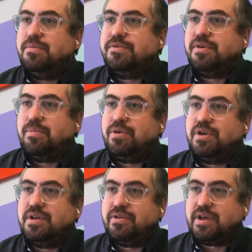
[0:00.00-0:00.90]
So I put
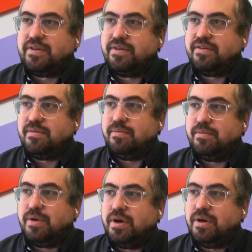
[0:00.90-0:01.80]
in a link to
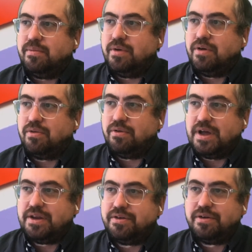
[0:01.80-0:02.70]
a little
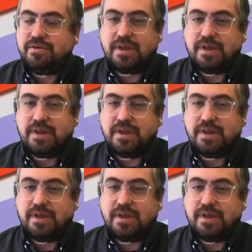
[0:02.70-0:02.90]
editor